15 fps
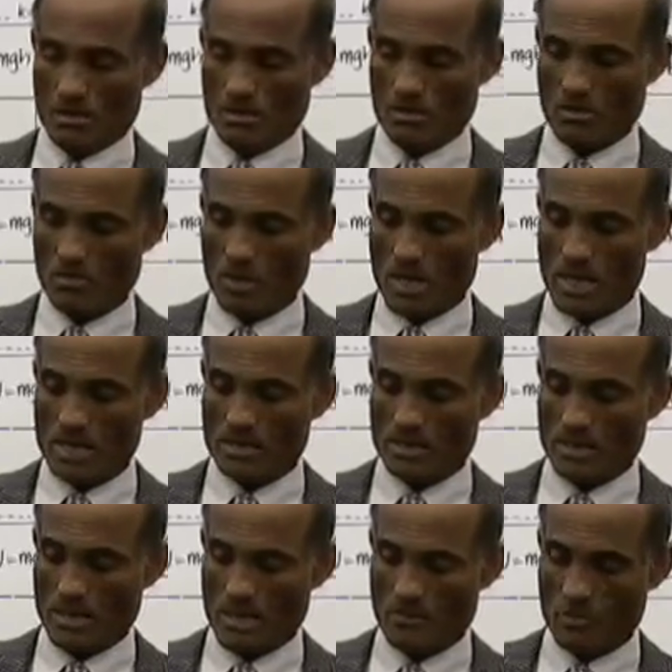Alright,
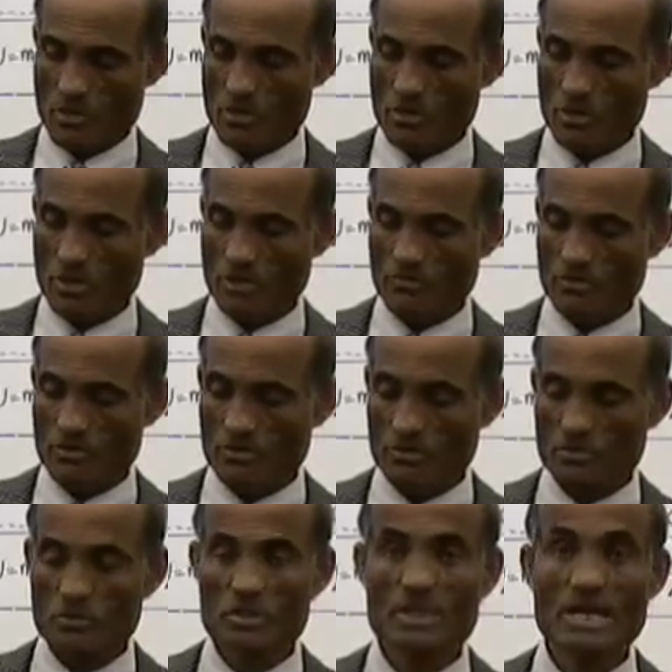I'm going to give
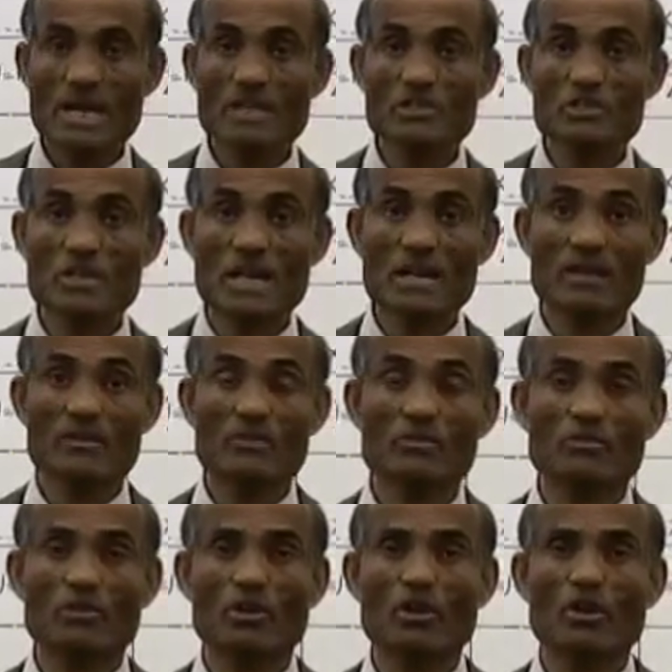you 10
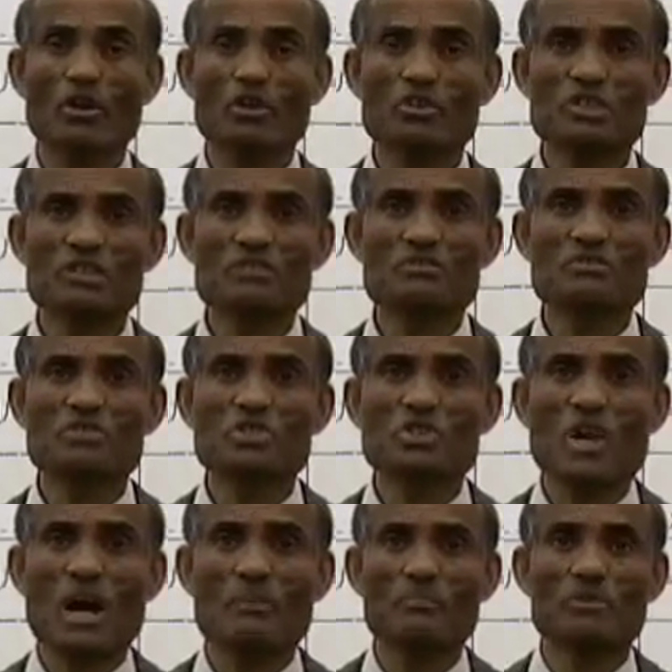seconds, or just
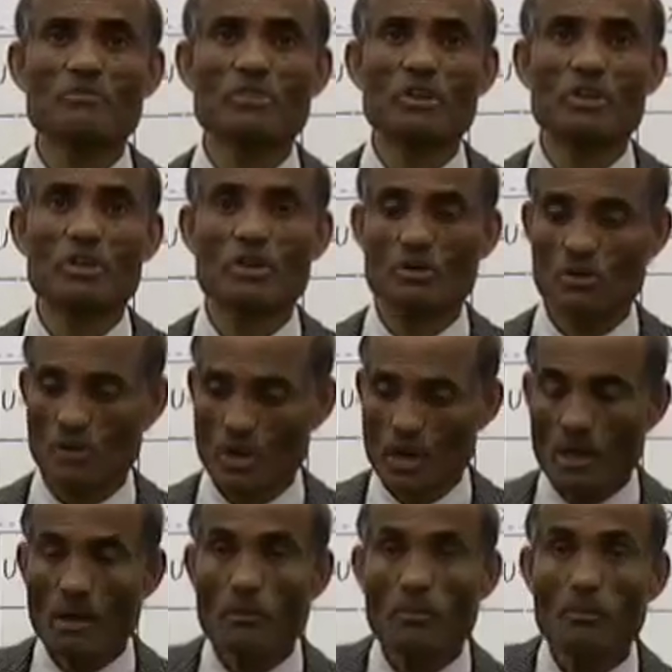stop the video,
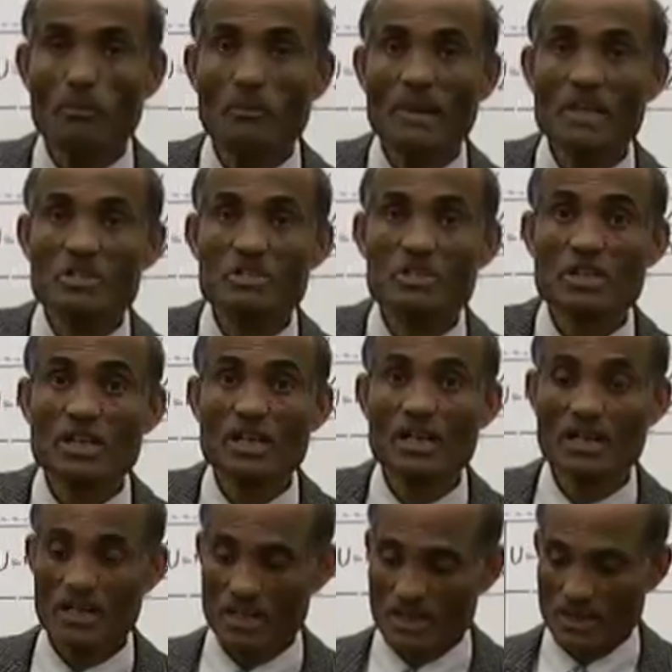
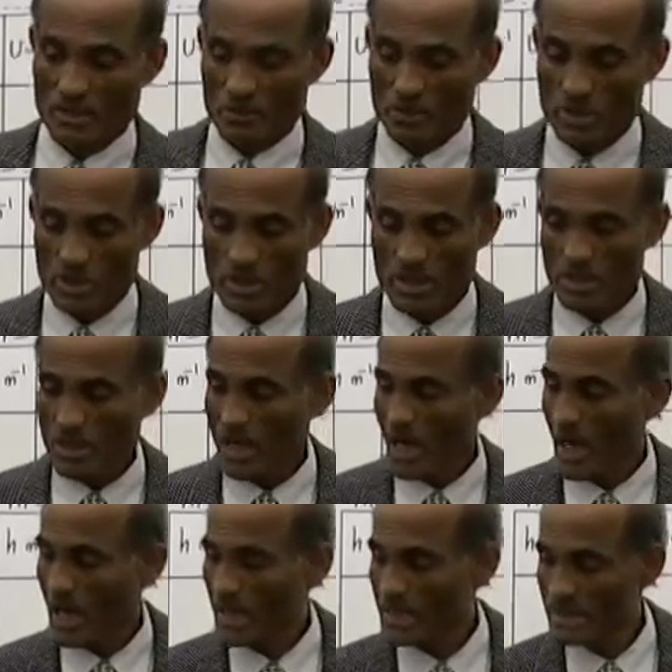measure the
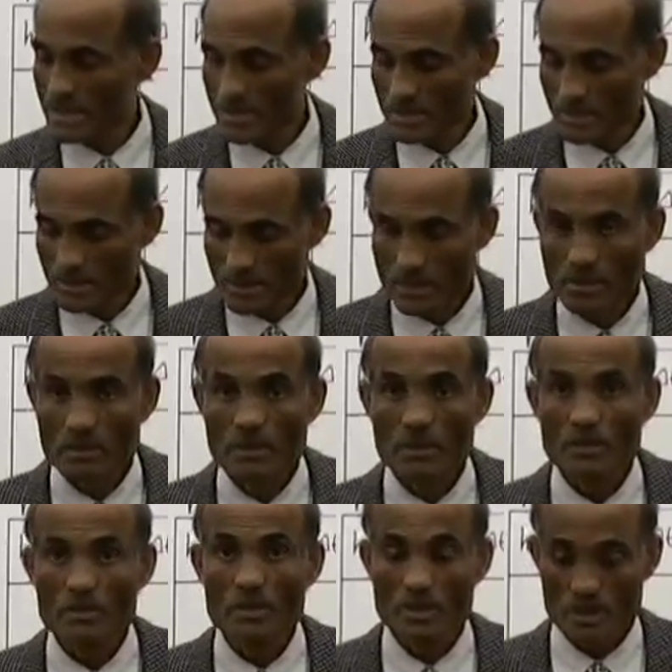height,
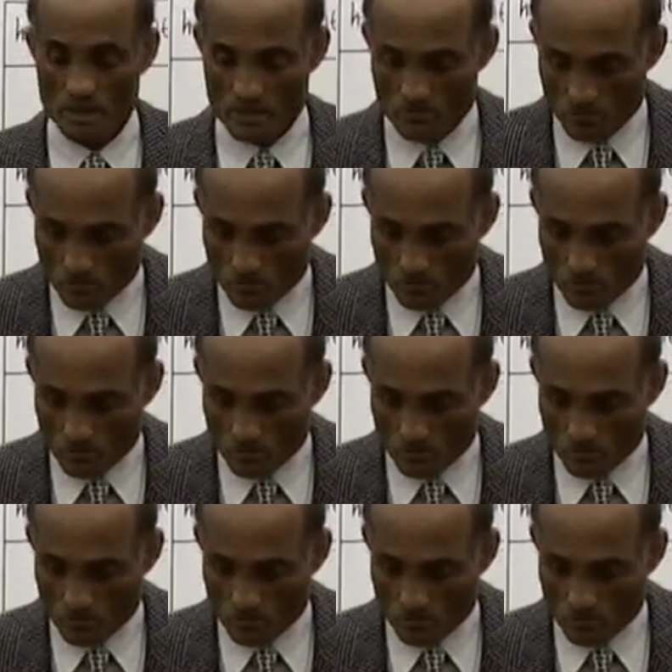the